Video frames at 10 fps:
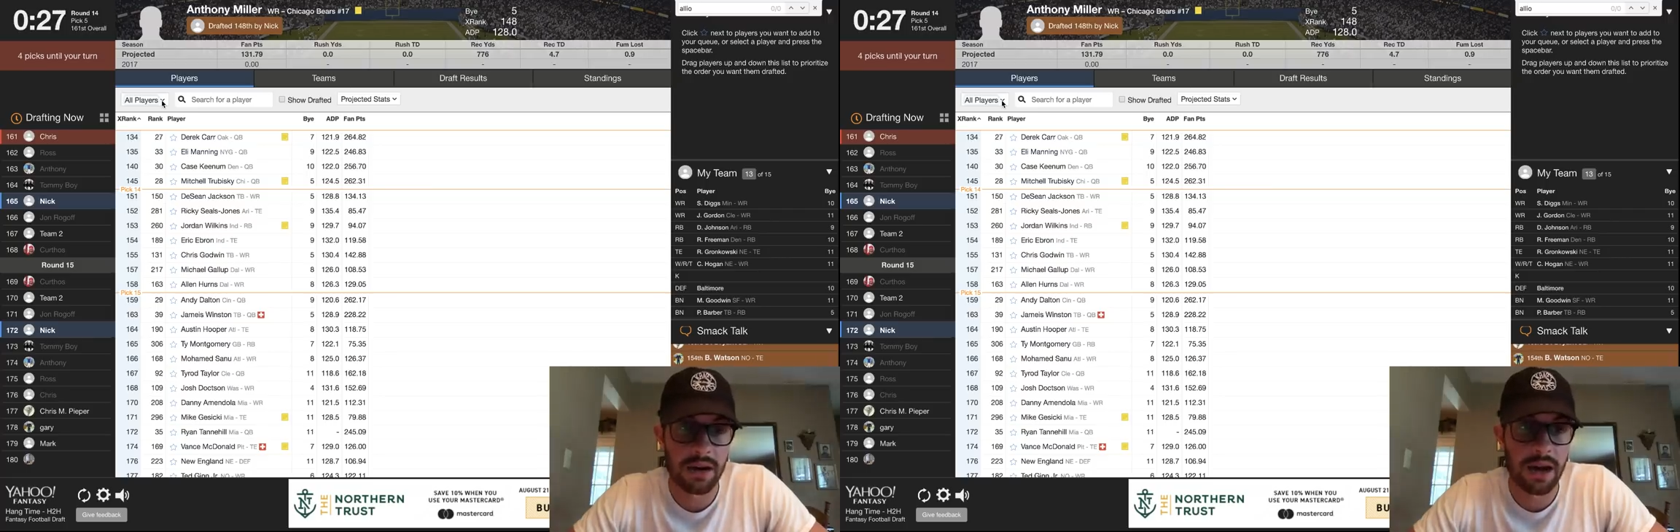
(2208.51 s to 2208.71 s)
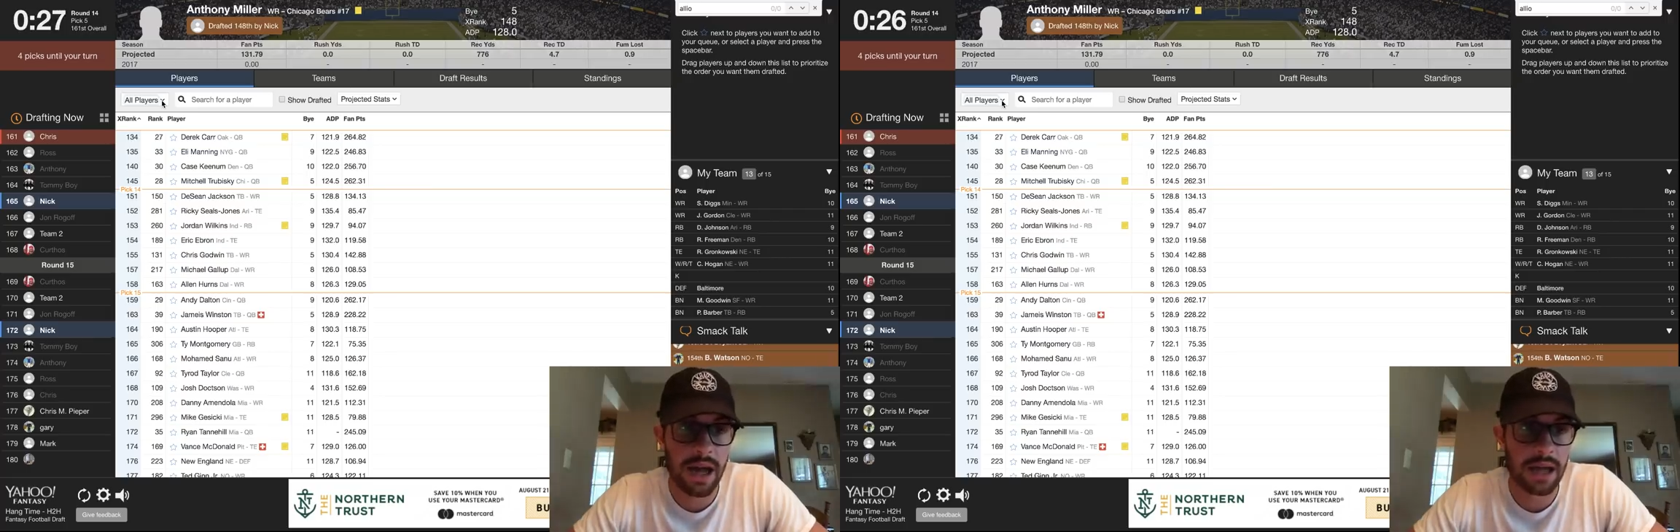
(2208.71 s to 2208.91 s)

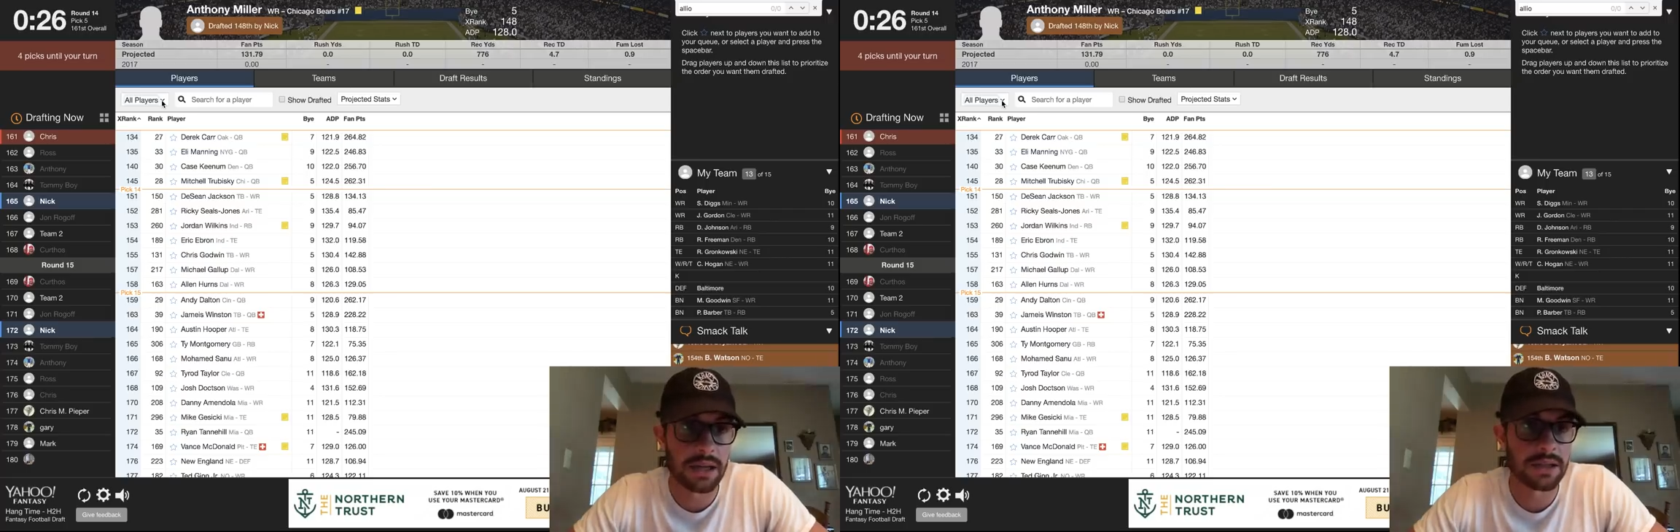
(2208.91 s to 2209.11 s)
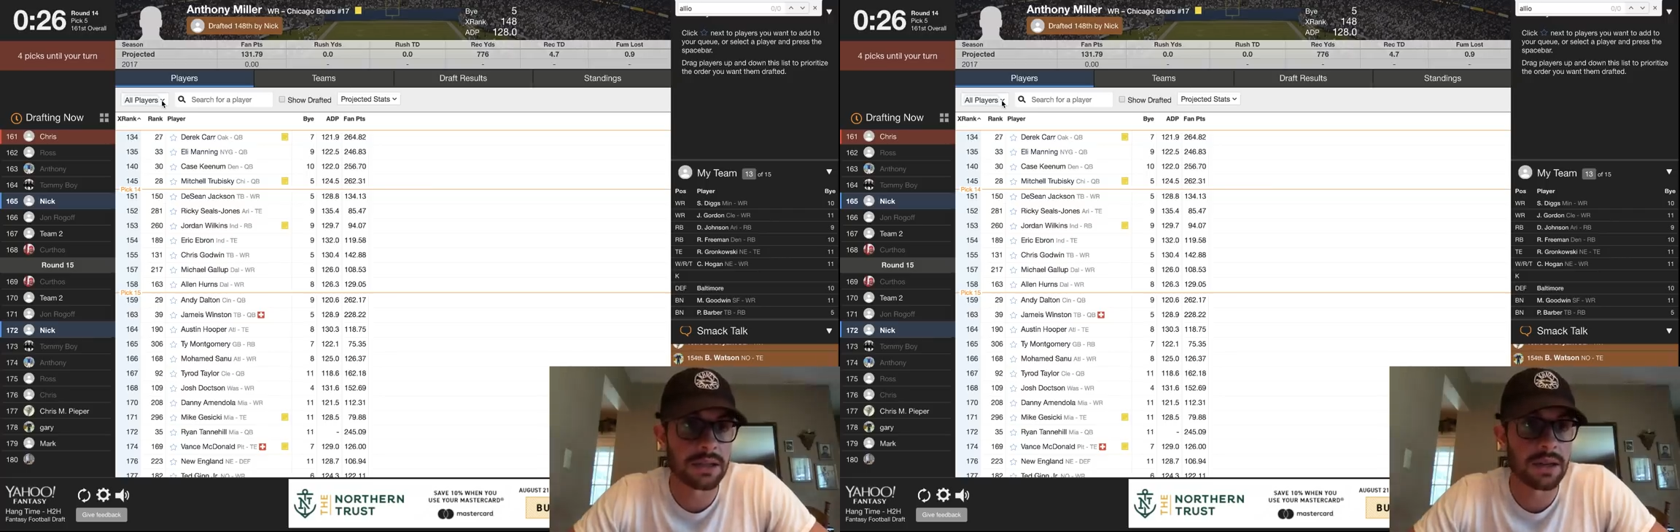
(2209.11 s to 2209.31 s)

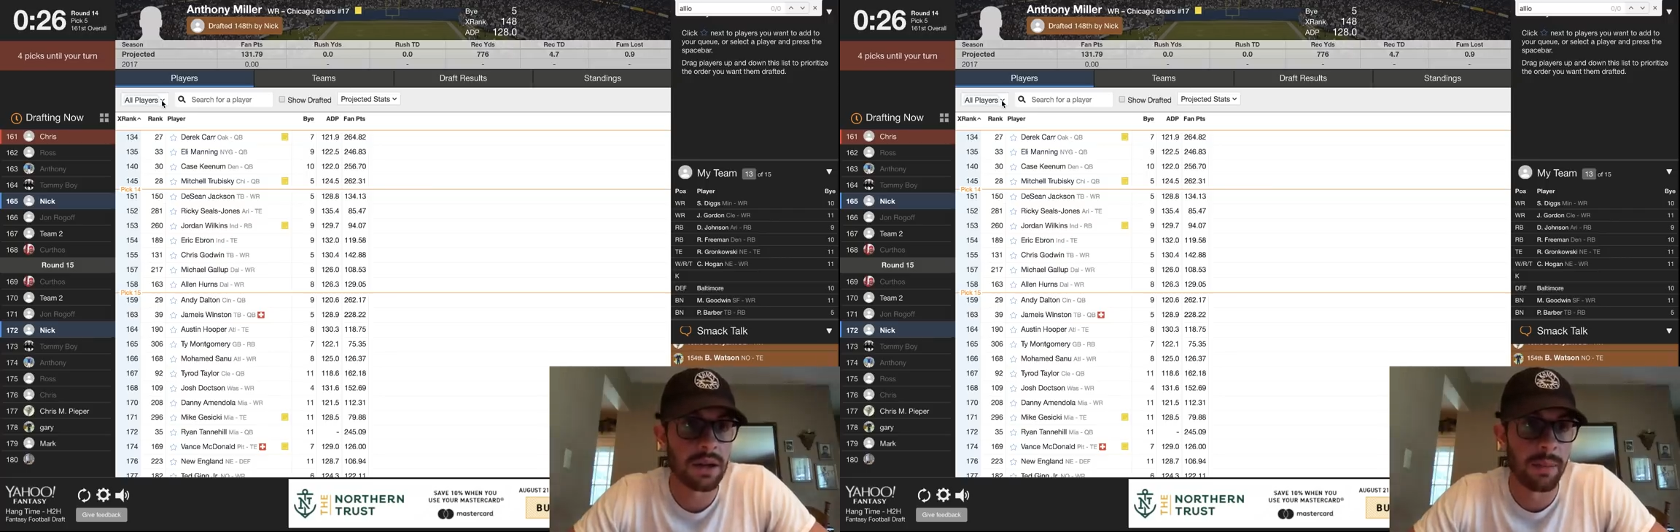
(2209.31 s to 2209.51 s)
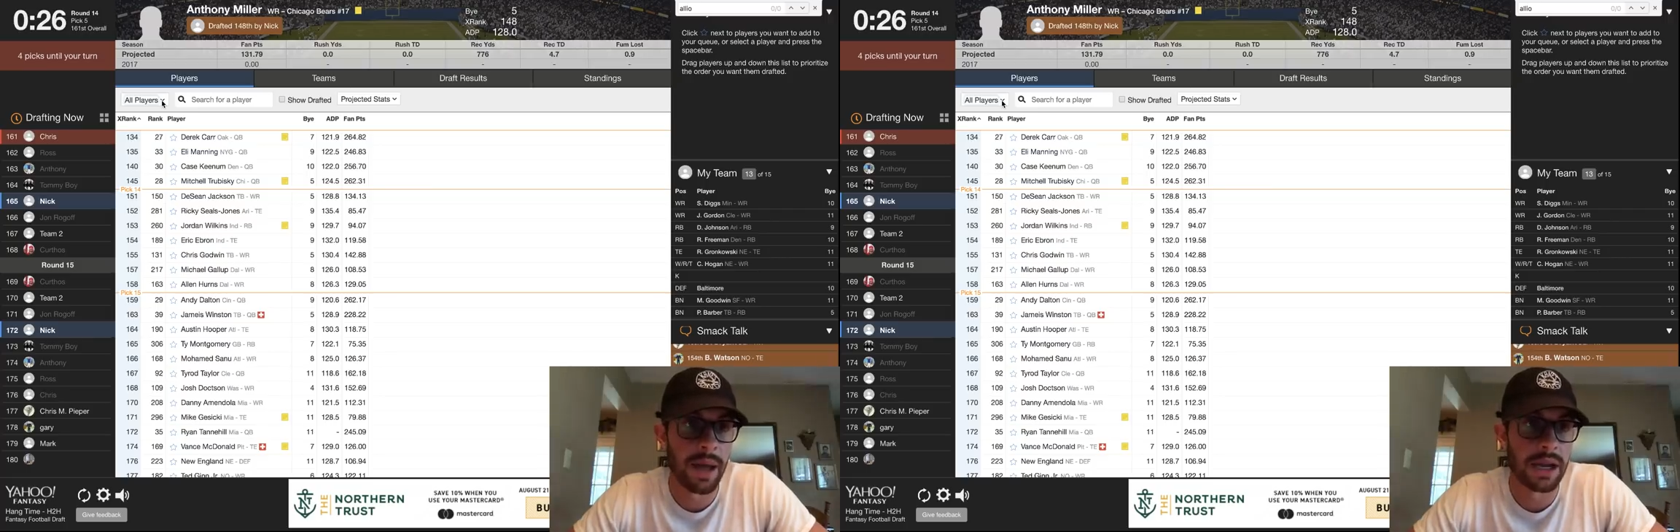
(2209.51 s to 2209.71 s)
as
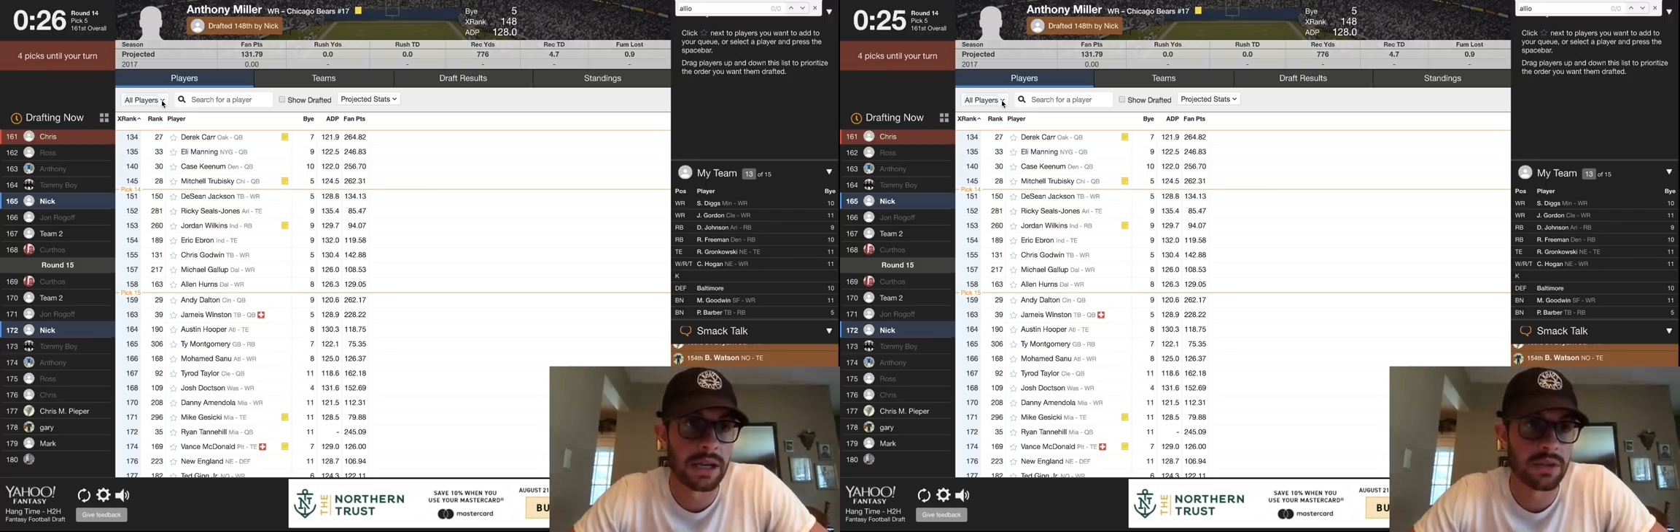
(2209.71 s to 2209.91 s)
Clement is,